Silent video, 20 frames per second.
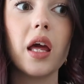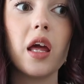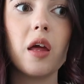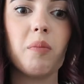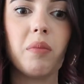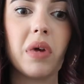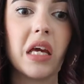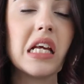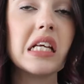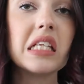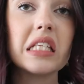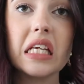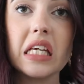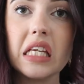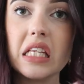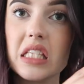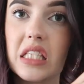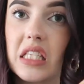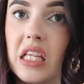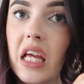in
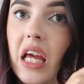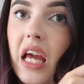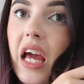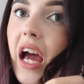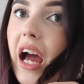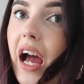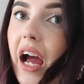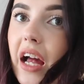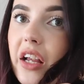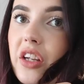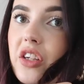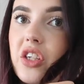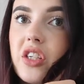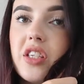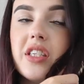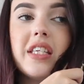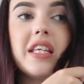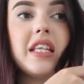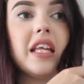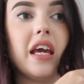pieces and
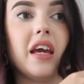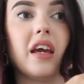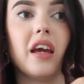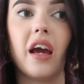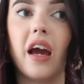just did it.